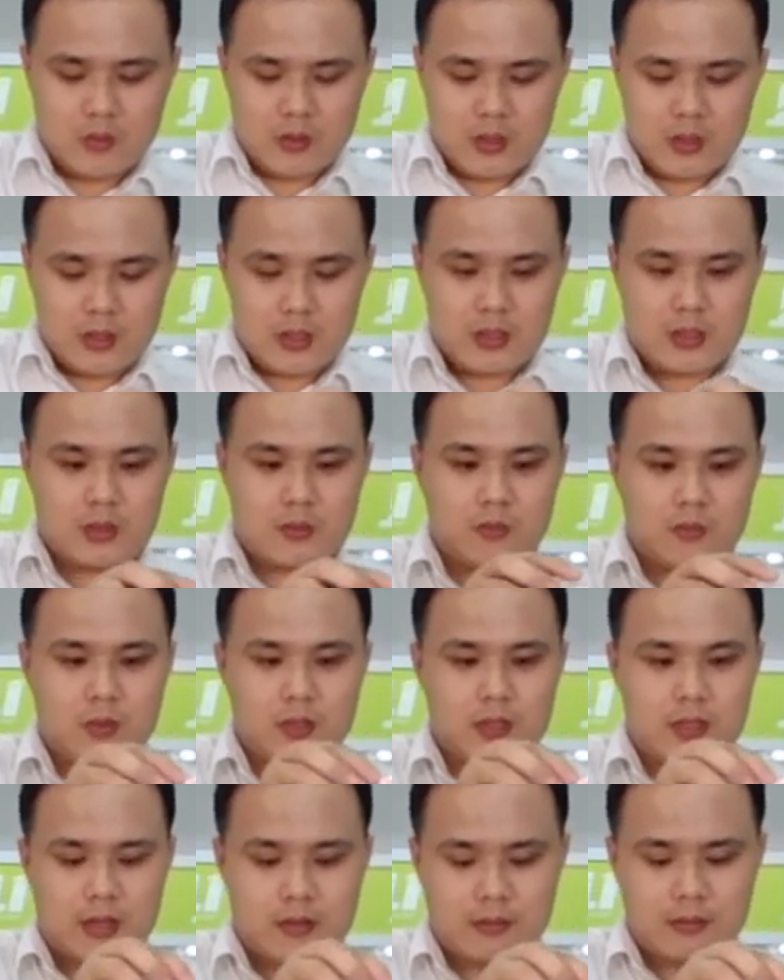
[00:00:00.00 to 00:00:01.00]
This is
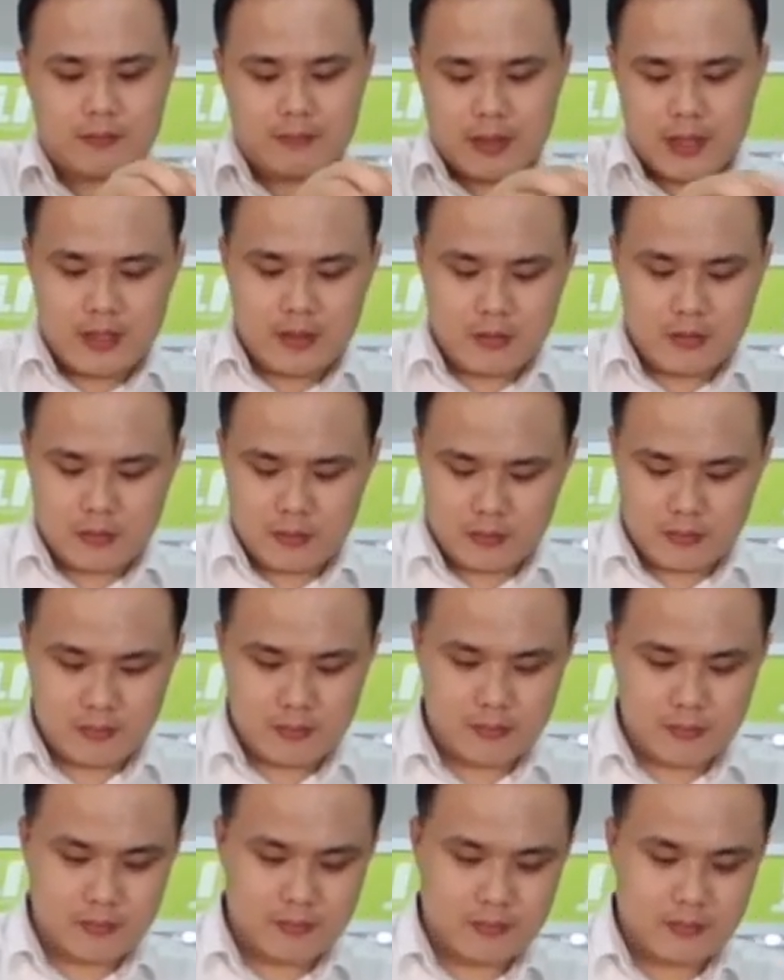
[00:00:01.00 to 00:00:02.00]
without panel.
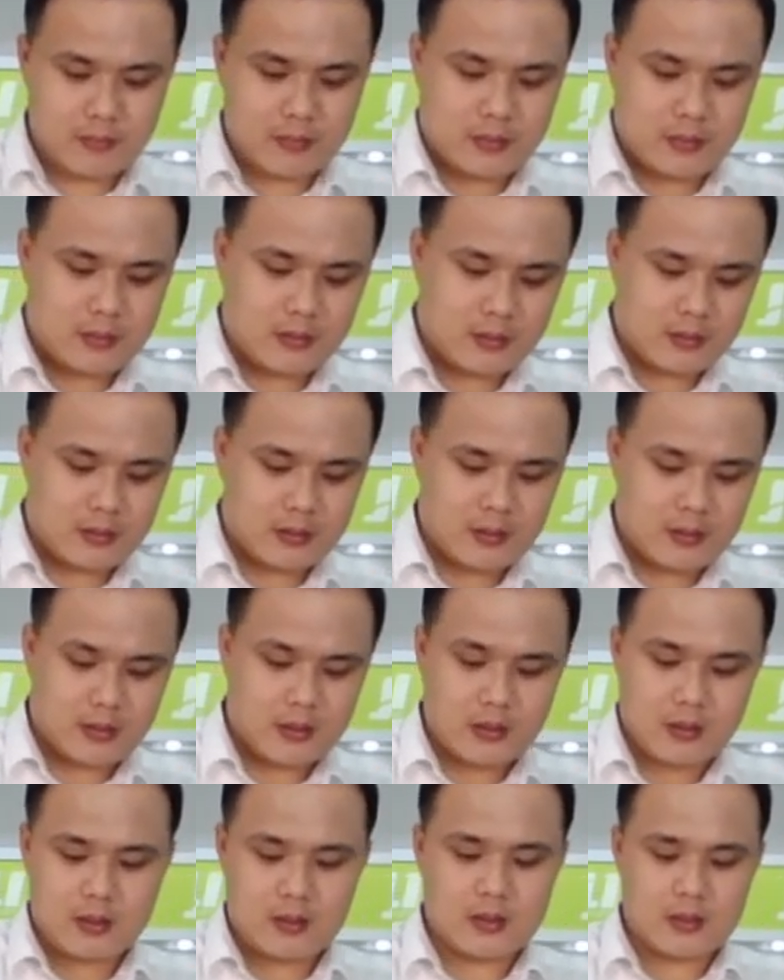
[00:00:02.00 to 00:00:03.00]

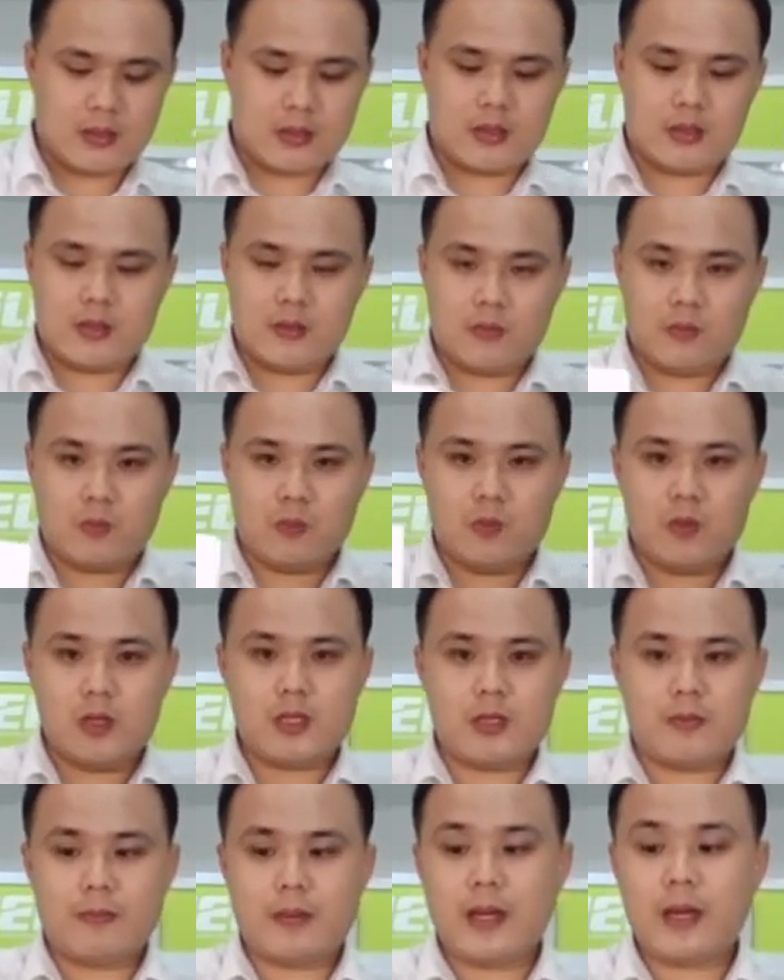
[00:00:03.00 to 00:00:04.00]
This is
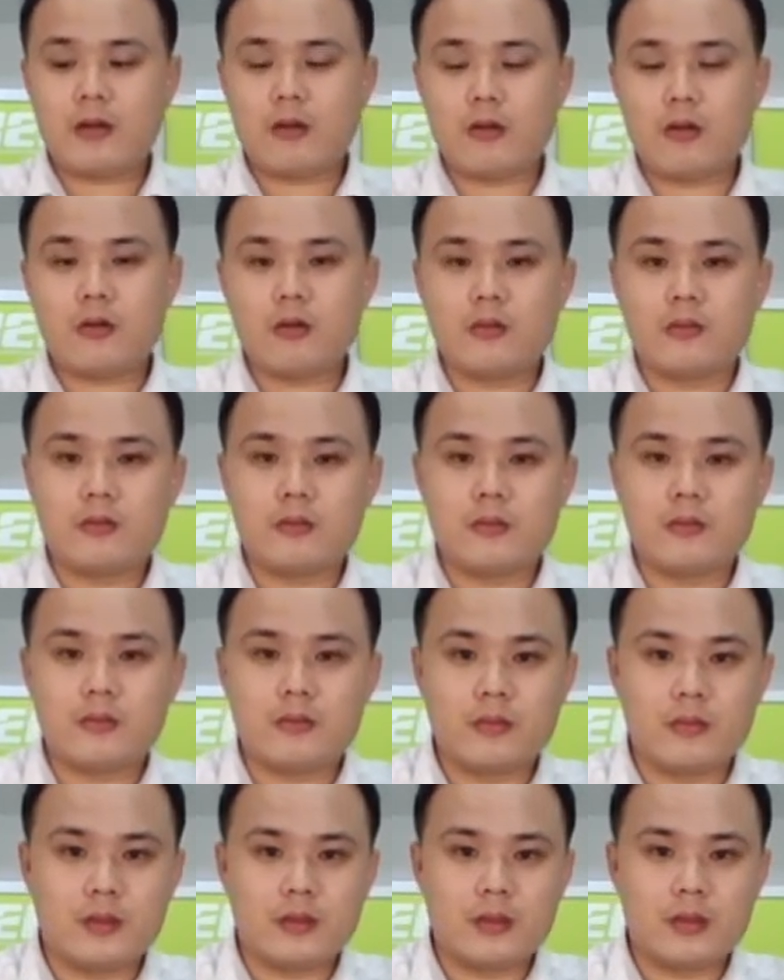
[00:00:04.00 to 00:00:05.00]
with panel.
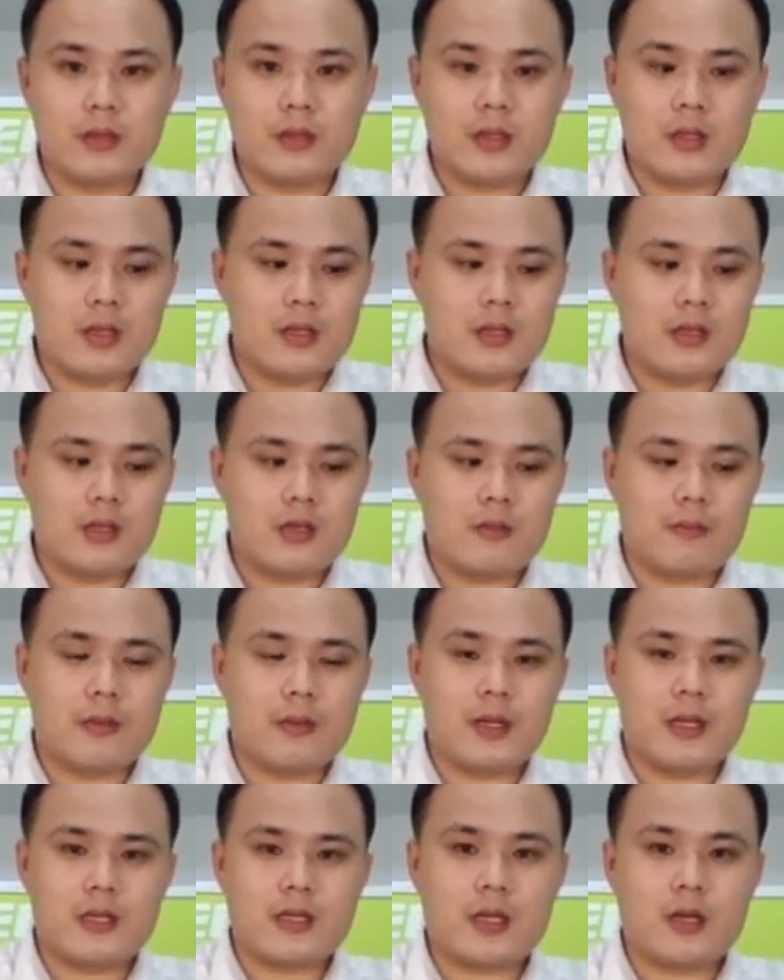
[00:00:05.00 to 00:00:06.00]
So
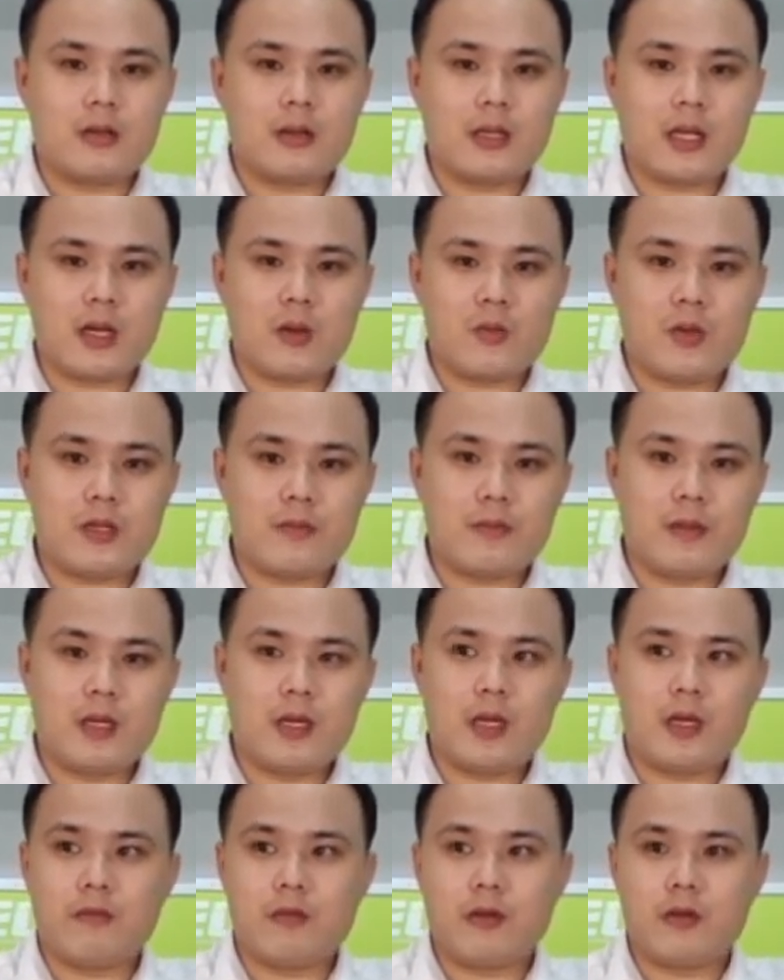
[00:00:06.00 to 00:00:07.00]
please contact with
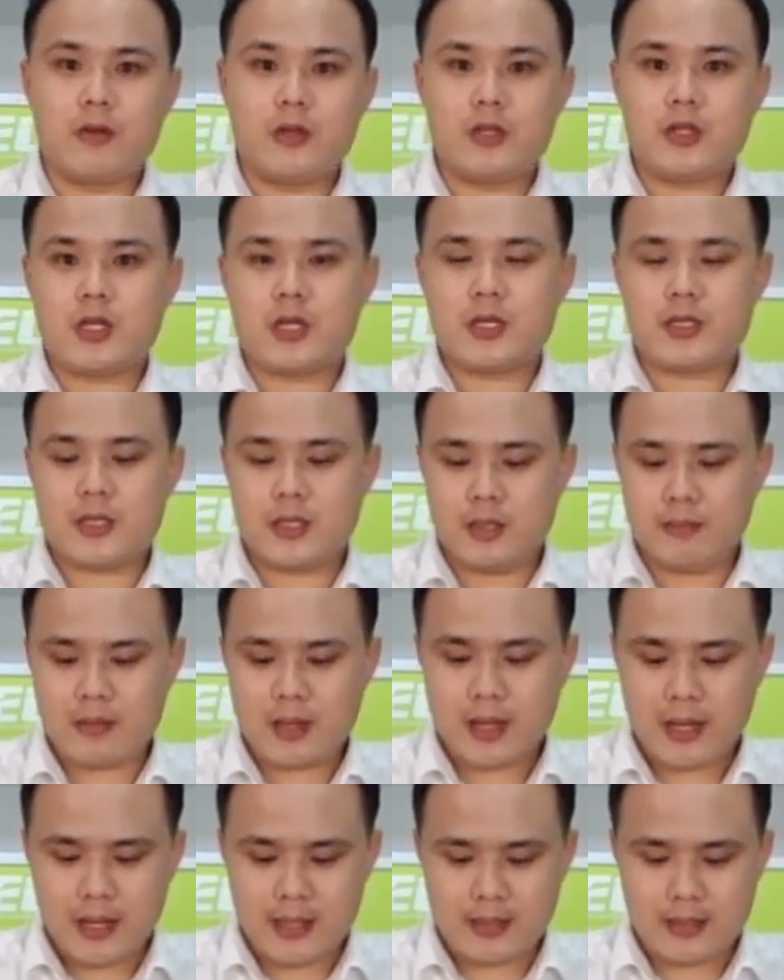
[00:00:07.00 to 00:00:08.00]
me if you're interested in my
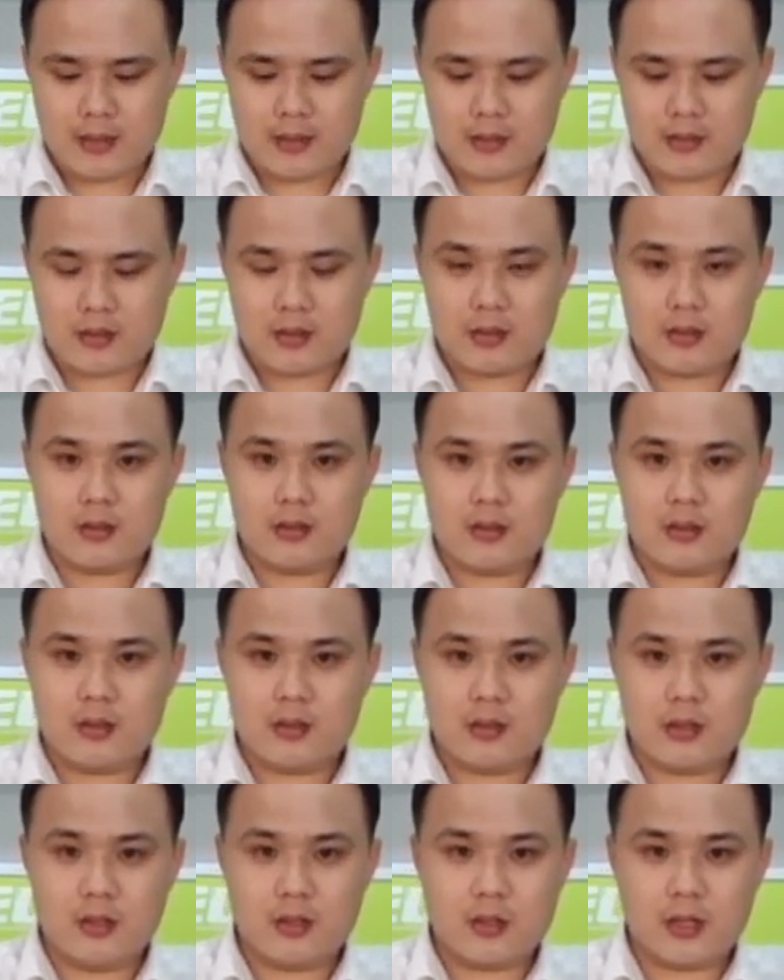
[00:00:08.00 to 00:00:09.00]
items.
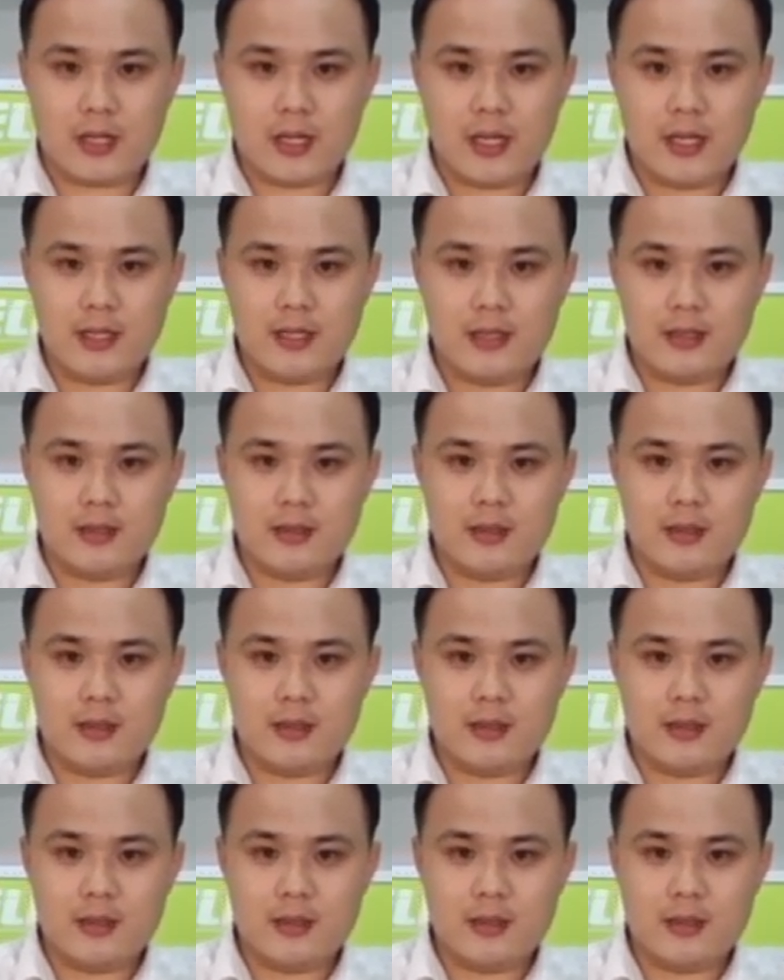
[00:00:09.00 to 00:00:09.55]
Okay.